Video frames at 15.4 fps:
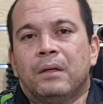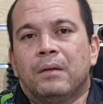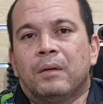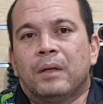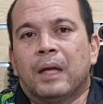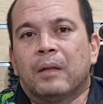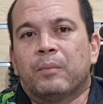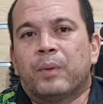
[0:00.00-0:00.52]

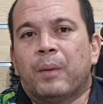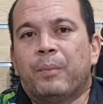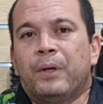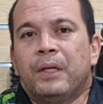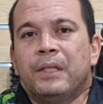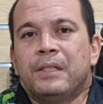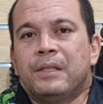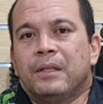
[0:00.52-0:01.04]
not
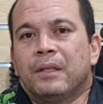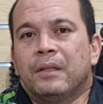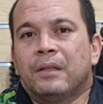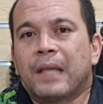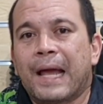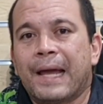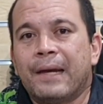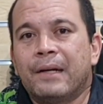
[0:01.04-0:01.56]
properly seated
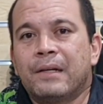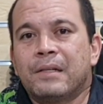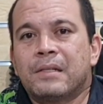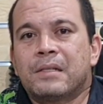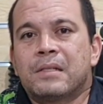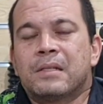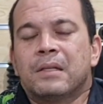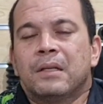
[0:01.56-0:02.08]

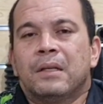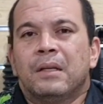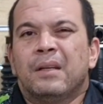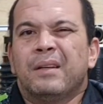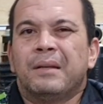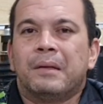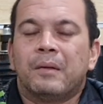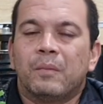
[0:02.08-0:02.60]
tires,
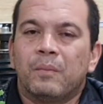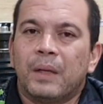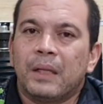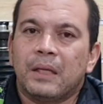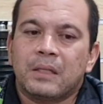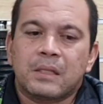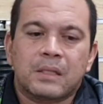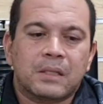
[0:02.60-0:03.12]
but
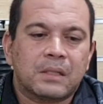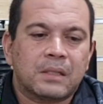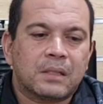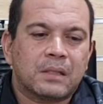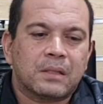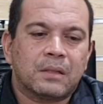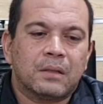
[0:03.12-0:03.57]
it's